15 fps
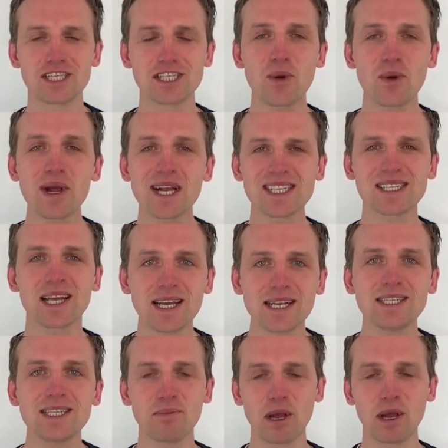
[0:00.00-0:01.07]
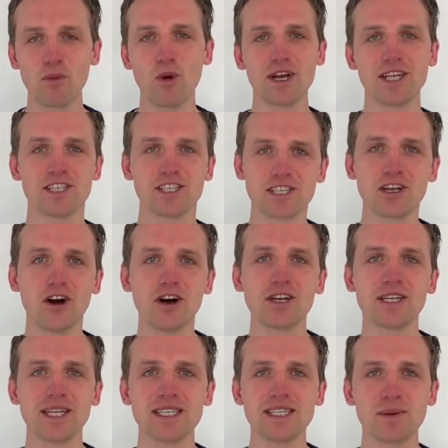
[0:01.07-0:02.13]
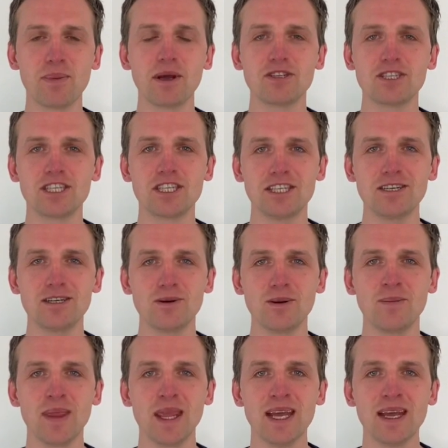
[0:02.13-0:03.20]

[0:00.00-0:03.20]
So excited by what is God is about to do.